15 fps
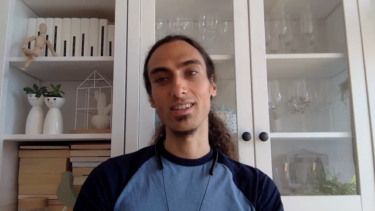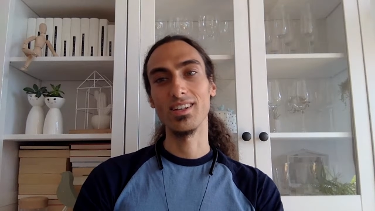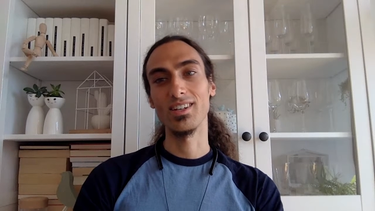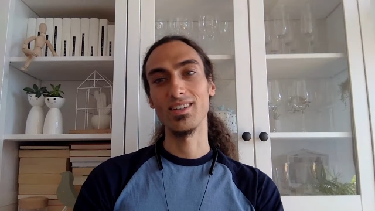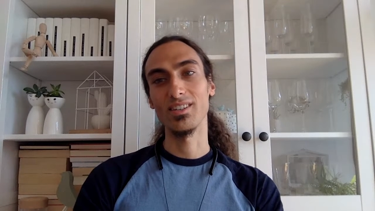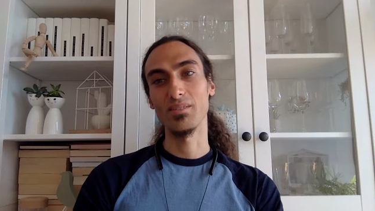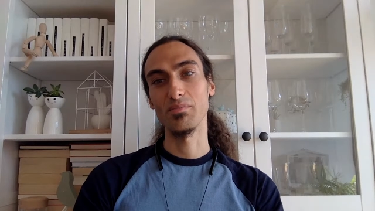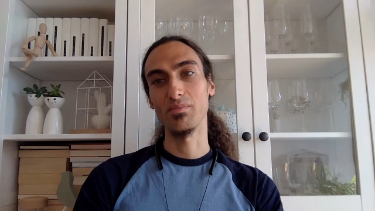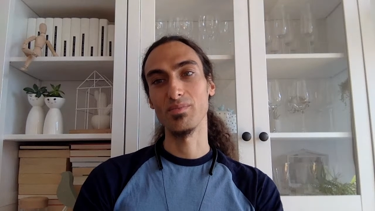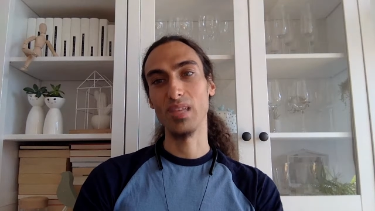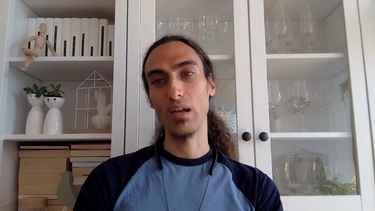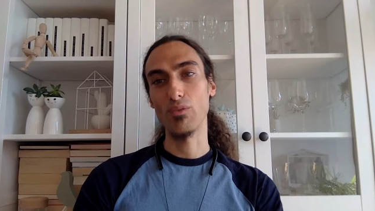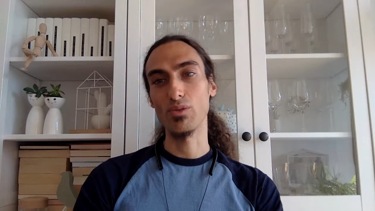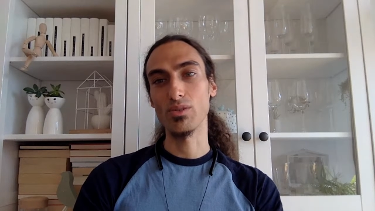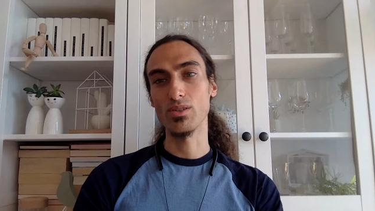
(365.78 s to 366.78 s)

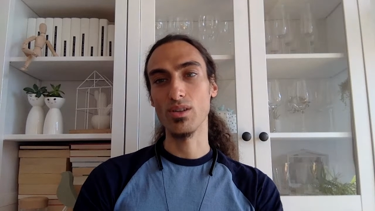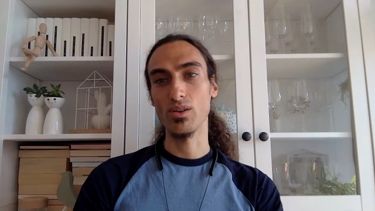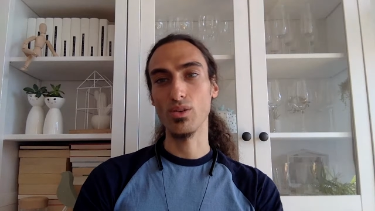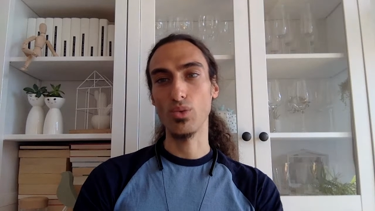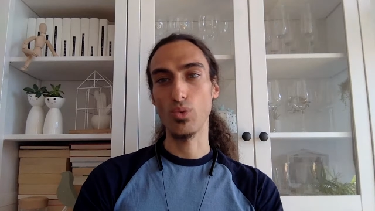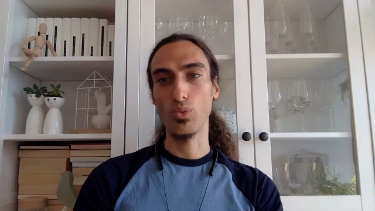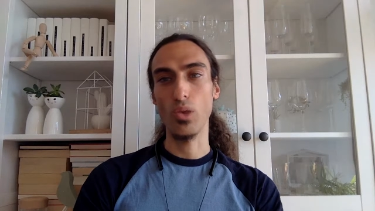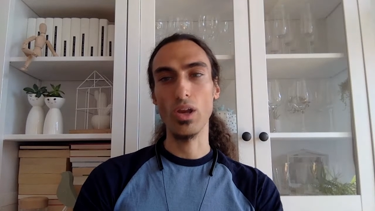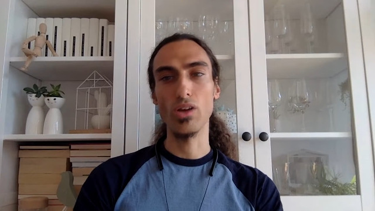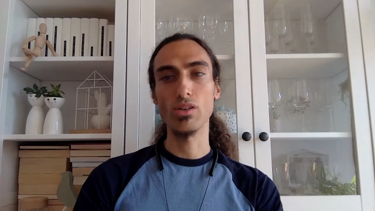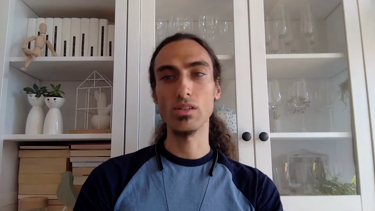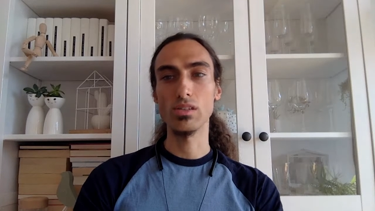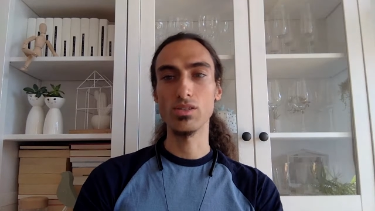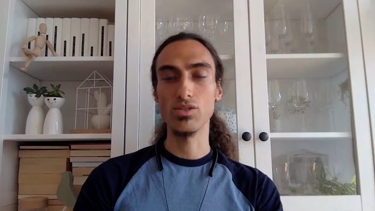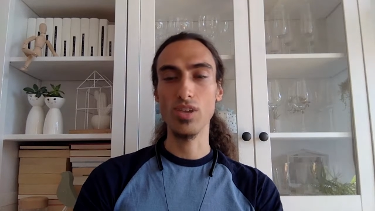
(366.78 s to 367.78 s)
that was a
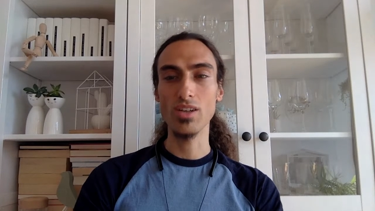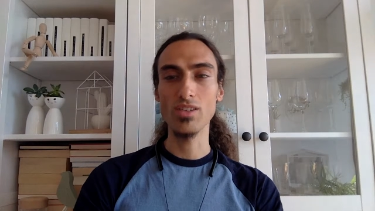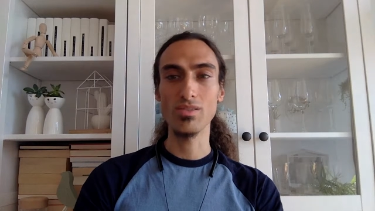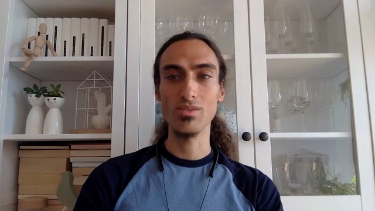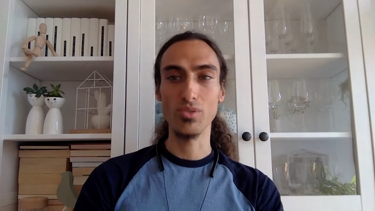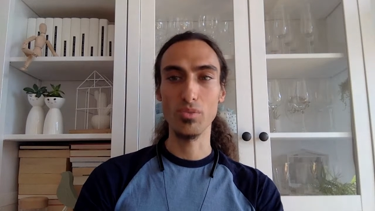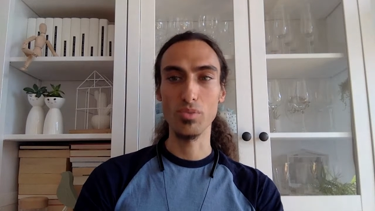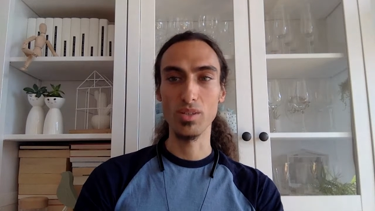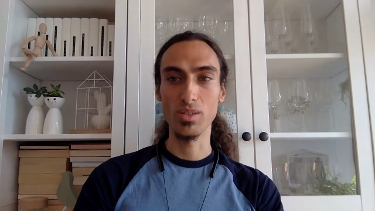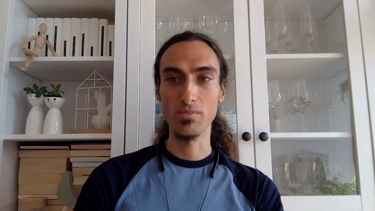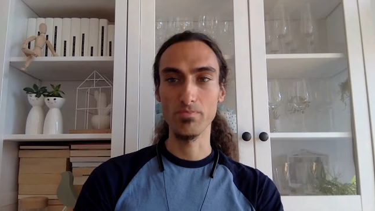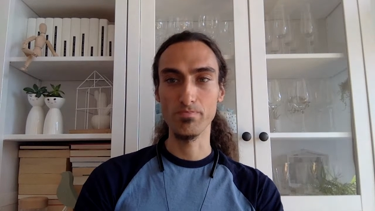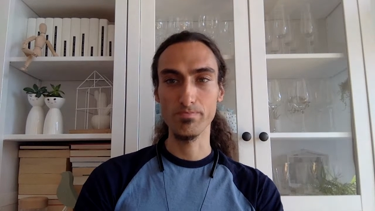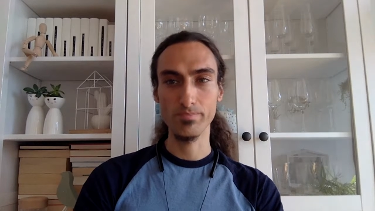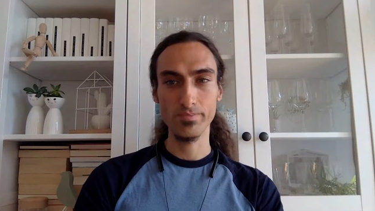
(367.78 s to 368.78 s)
weird situation for me
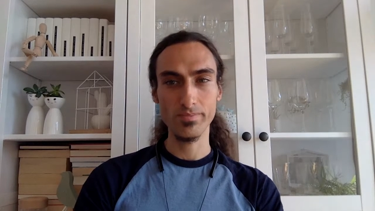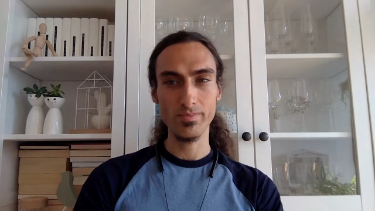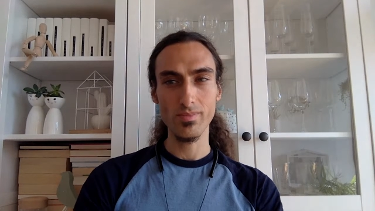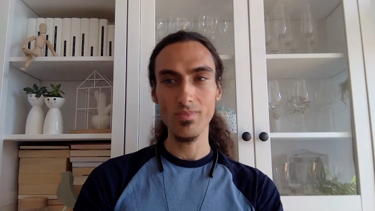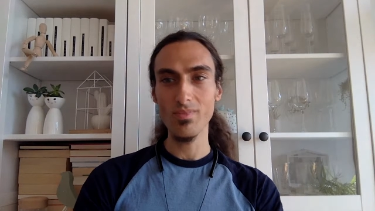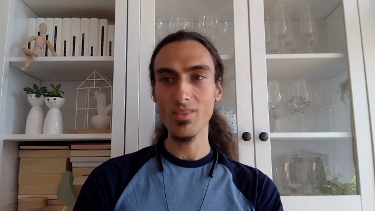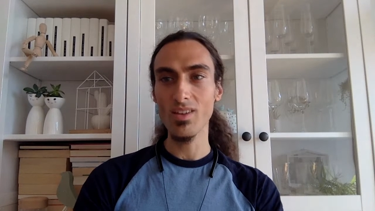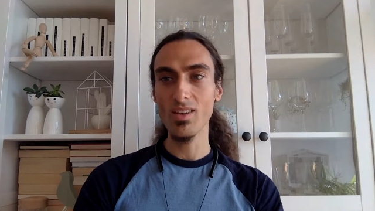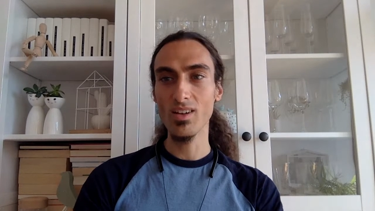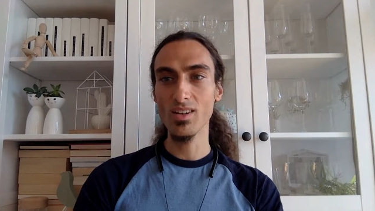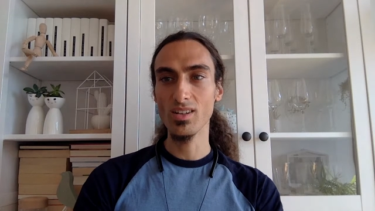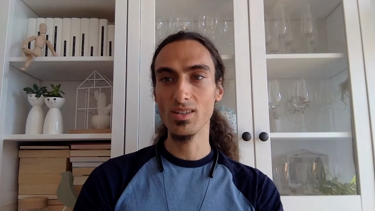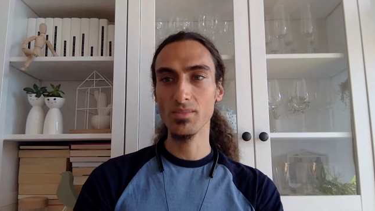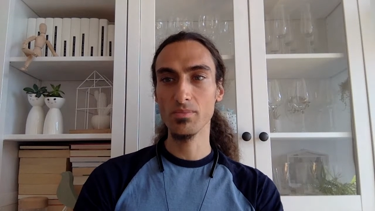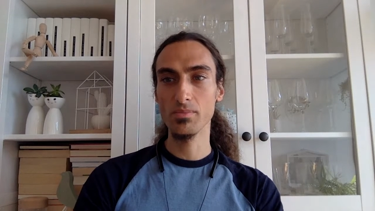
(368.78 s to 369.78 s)

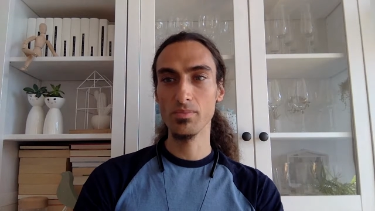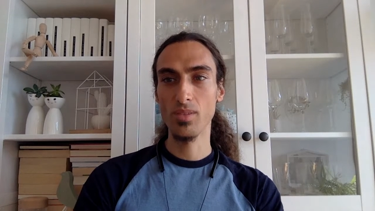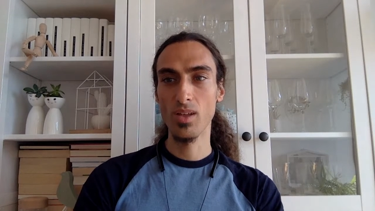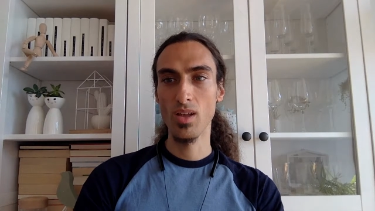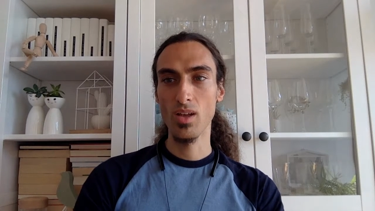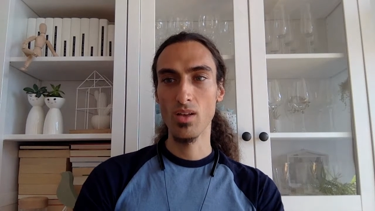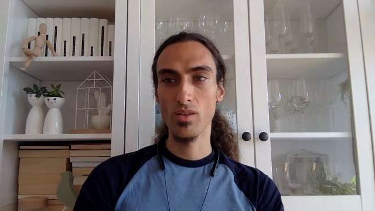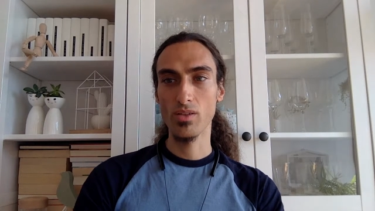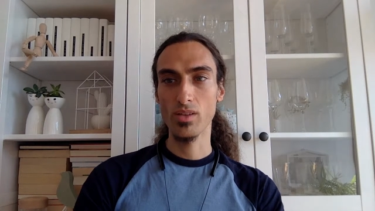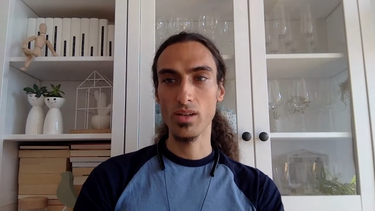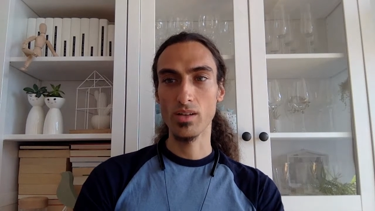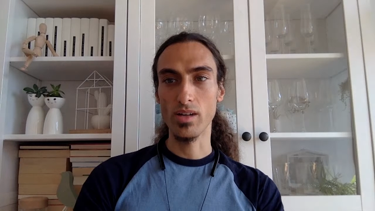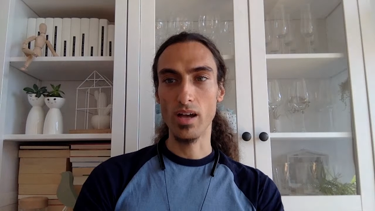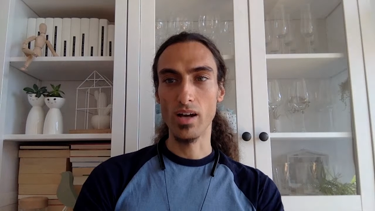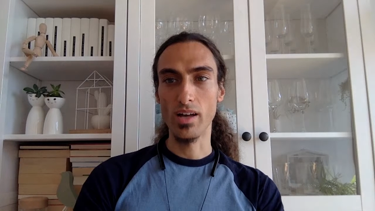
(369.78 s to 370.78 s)

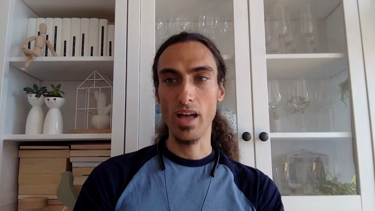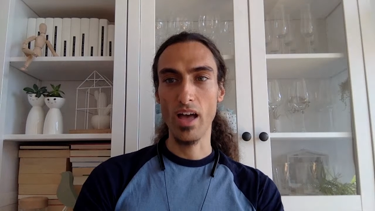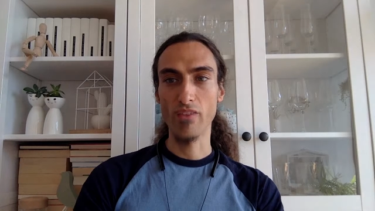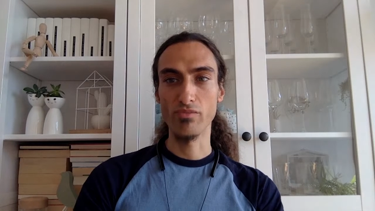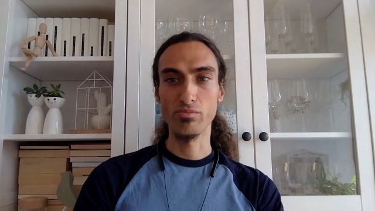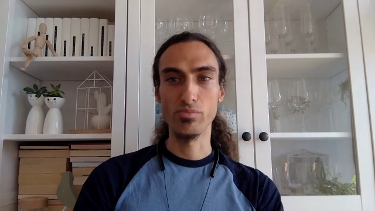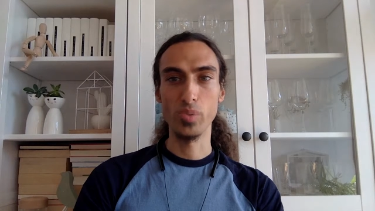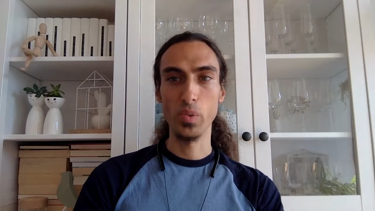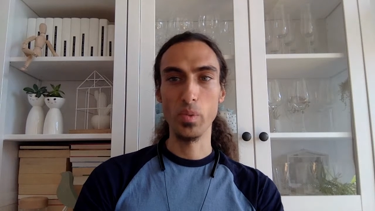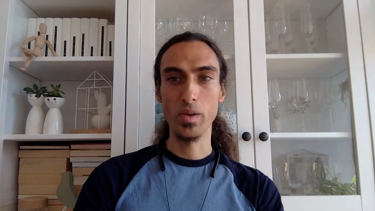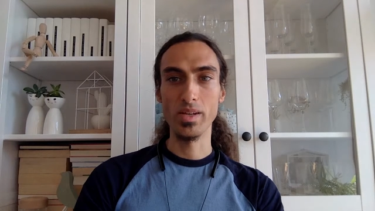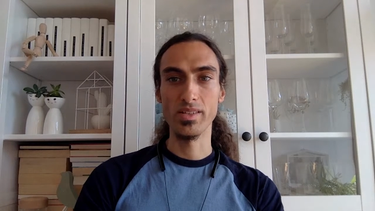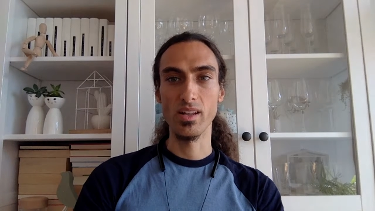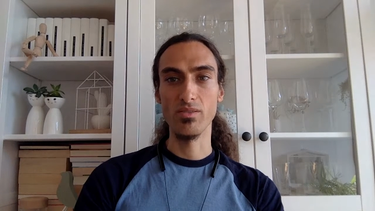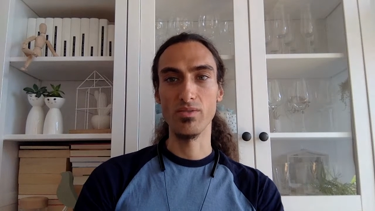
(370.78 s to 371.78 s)
that I haven't put
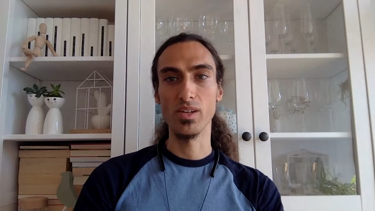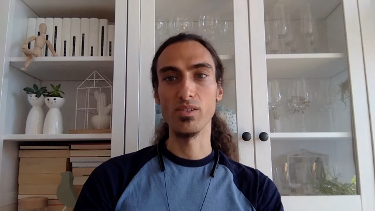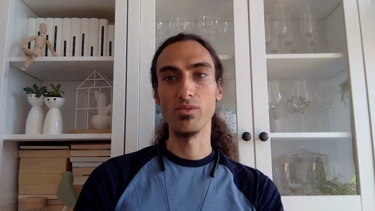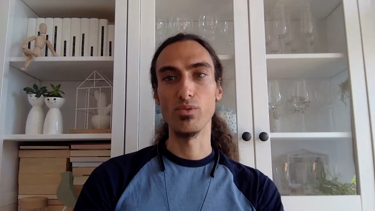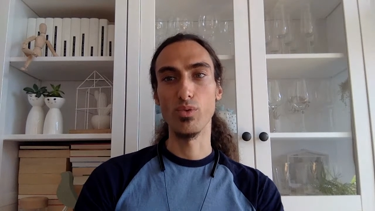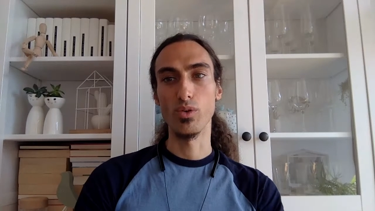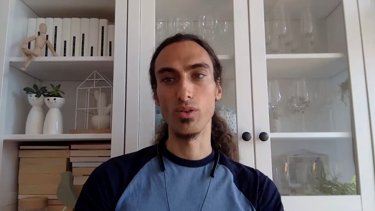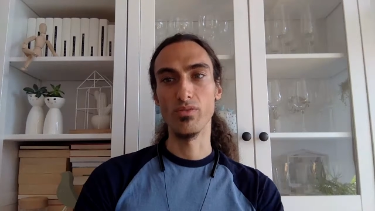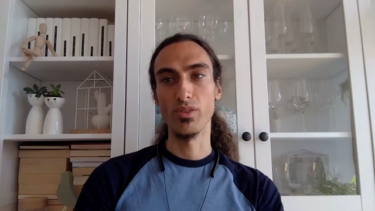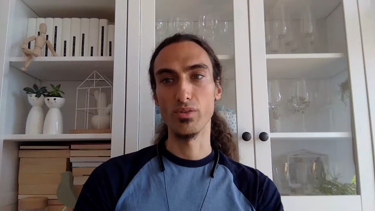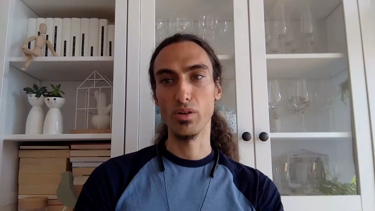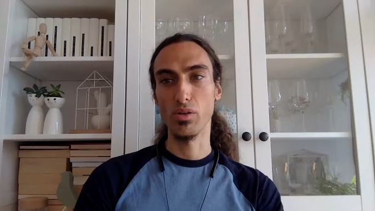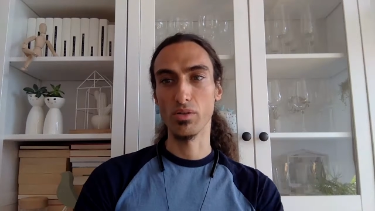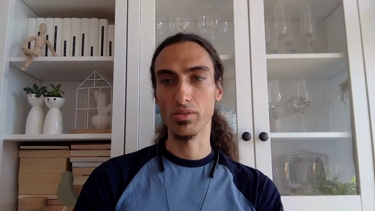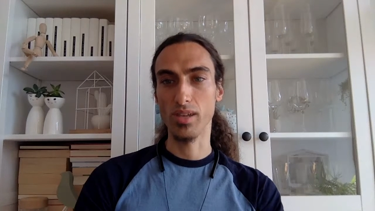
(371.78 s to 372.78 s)
myself in for a very
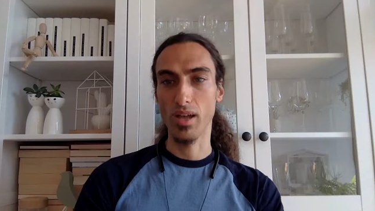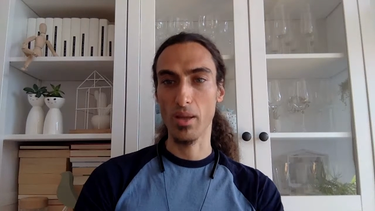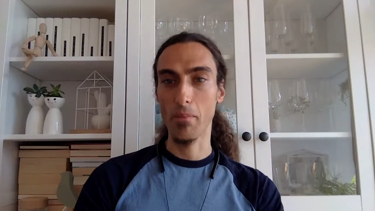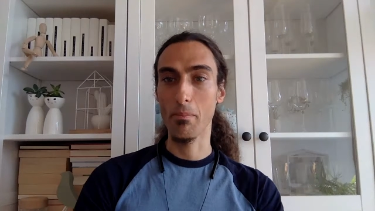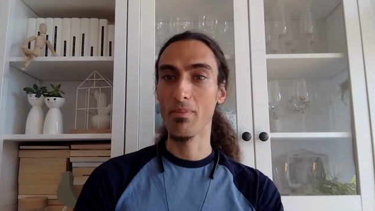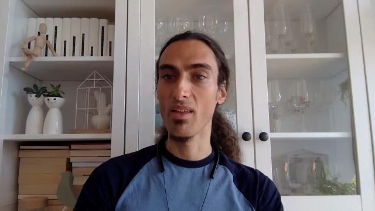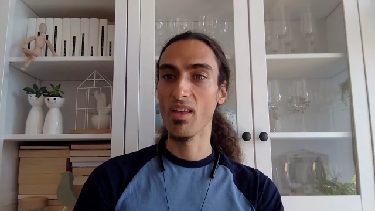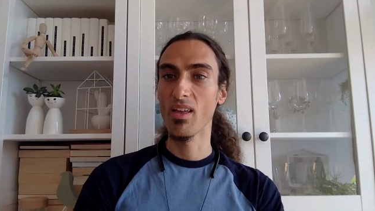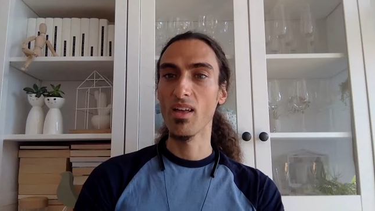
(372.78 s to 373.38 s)
long time.